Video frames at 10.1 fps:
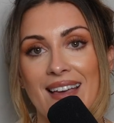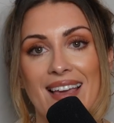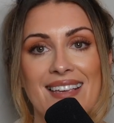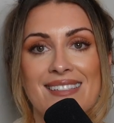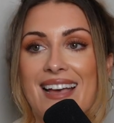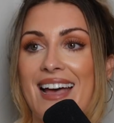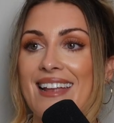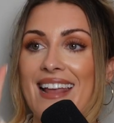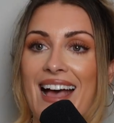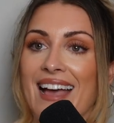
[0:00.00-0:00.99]
He
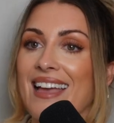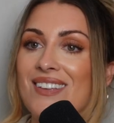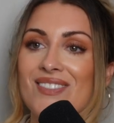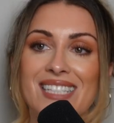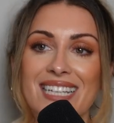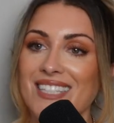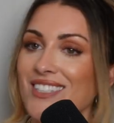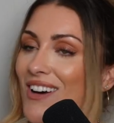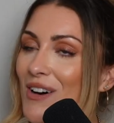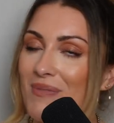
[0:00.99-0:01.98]
said, I am seeing a
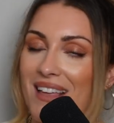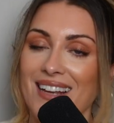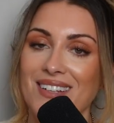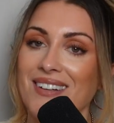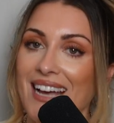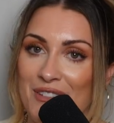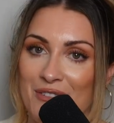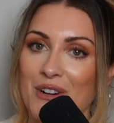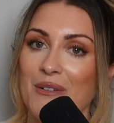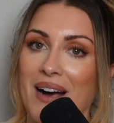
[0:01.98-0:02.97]
top that low cut
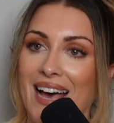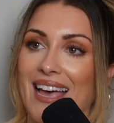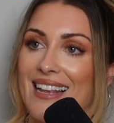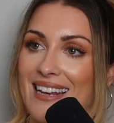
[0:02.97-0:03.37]
for a while,